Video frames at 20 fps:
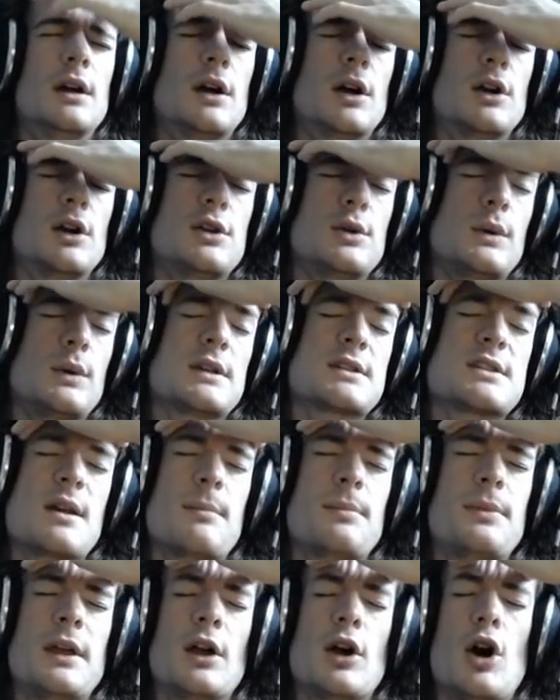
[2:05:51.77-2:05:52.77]
are doing
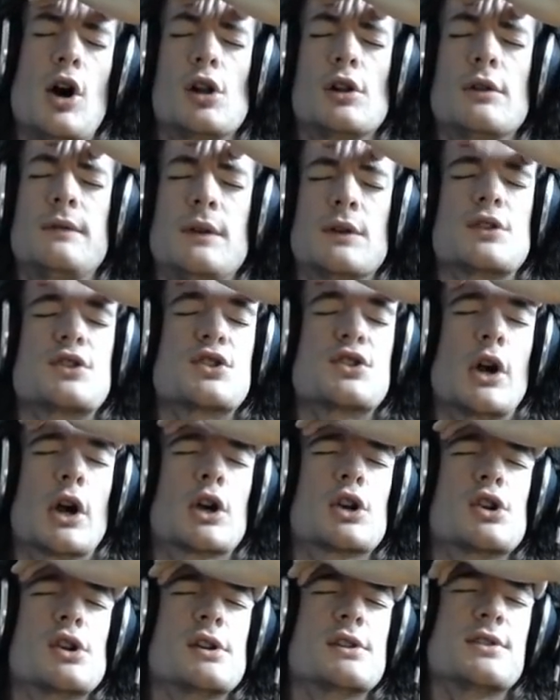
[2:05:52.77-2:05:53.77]
something, all of your
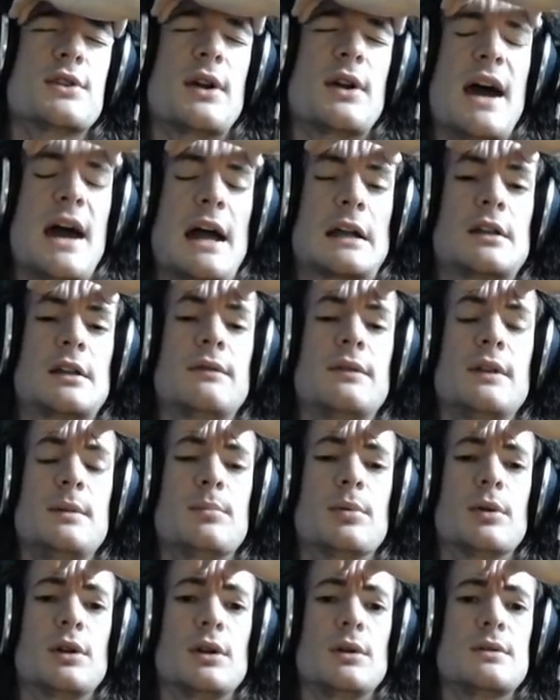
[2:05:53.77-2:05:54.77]
structures are actively
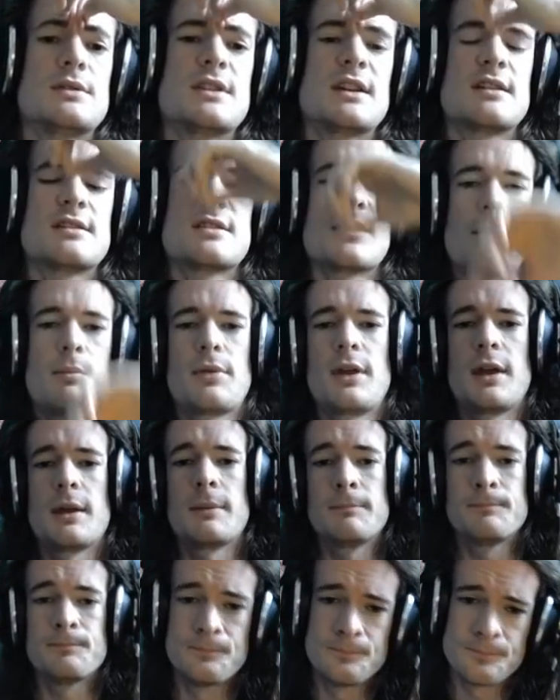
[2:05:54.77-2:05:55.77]
producing
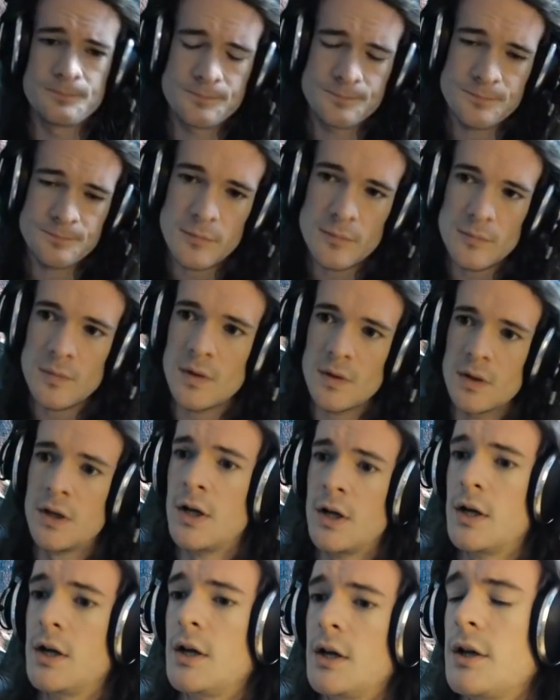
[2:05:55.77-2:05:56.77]
something,
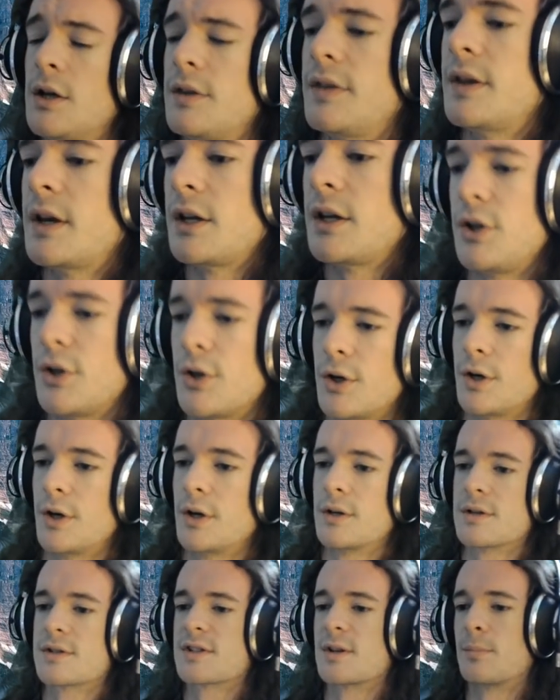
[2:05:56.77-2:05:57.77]
that
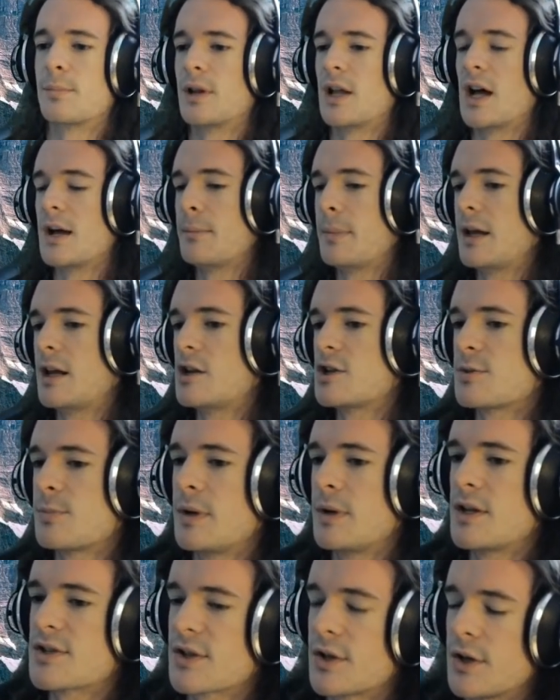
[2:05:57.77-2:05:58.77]
your supply
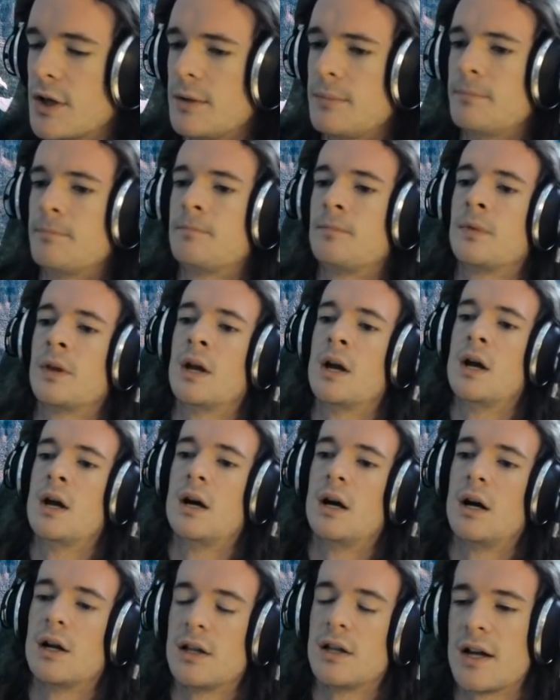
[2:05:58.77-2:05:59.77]
management is good.
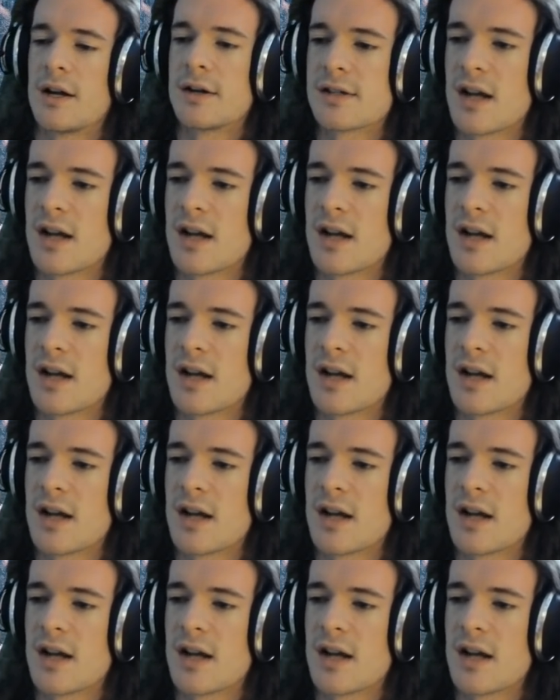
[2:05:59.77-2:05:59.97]
A lot of